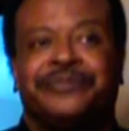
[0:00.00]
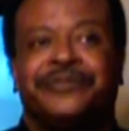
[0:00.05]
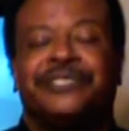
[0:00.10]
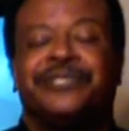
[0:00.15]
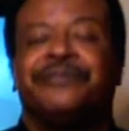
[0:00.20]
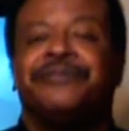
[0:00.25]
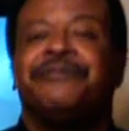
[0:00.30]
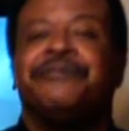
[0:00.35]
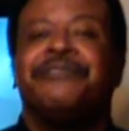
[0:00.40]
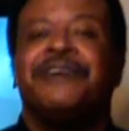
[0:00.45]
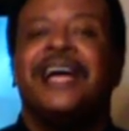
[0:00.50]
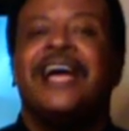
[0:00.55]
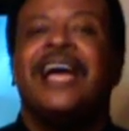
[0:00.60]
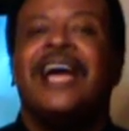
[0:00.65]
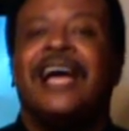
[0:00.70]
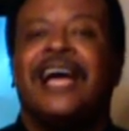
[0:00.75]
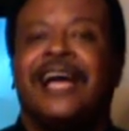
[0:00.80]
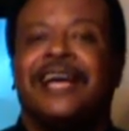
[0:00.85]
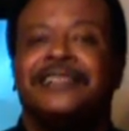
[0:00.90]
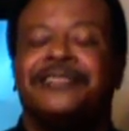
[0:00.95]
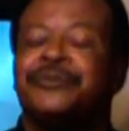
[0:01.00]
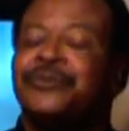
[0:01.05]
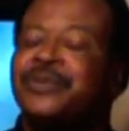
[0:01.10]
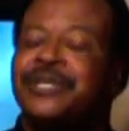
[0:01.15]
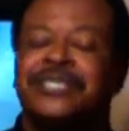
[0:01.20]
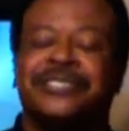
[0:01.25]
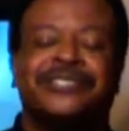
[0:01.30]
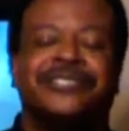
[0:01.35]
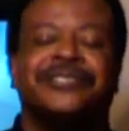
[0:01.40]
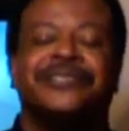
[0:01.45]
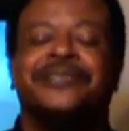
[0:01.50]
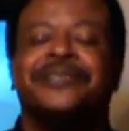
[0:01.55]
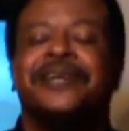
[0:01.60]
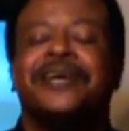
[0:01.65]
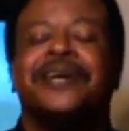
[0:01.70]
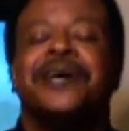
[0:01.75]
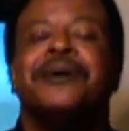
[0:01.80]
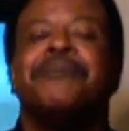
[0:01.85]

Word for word: to find, went to